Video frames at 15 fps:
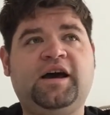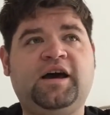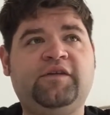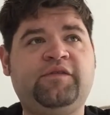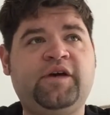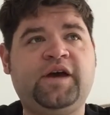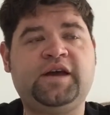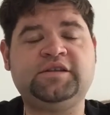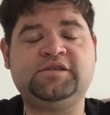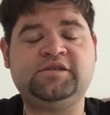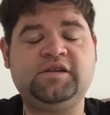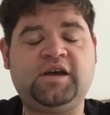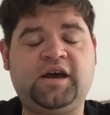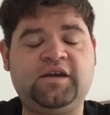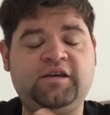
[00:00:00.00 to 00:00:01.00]
I
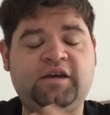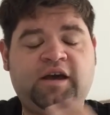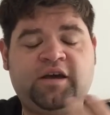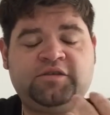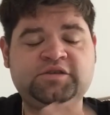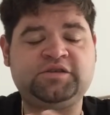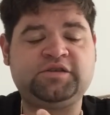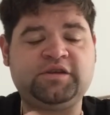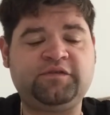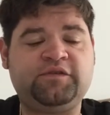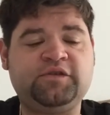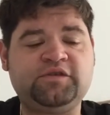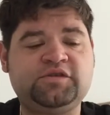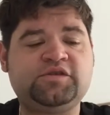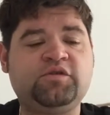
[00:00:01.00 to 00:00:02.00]

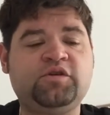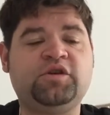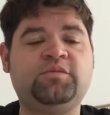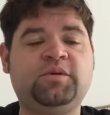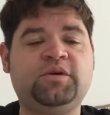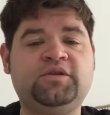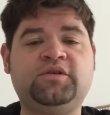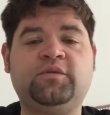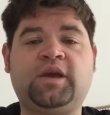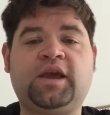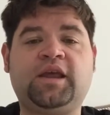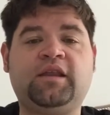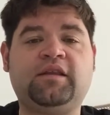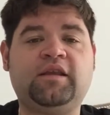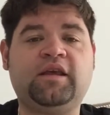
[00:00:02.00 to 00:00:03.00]
feel so good about doing
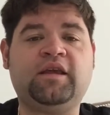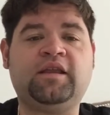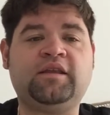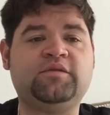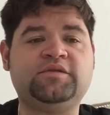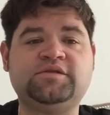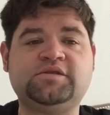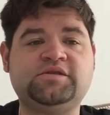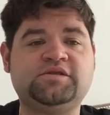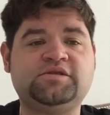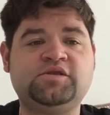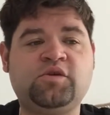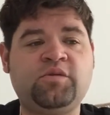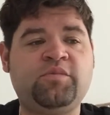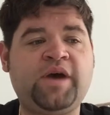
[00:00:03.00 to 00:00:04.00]
it, and it was just
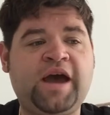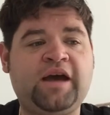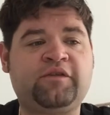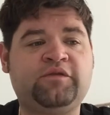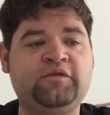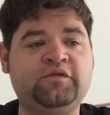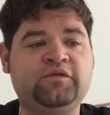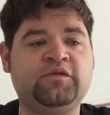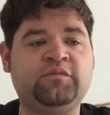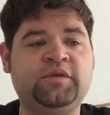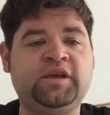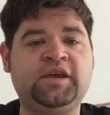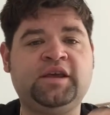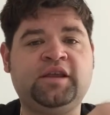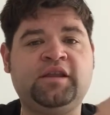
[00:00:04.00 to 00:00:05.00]
so impactful for
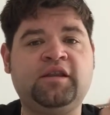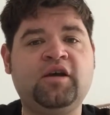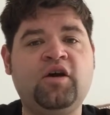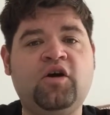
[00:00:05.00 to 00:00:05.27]
me, and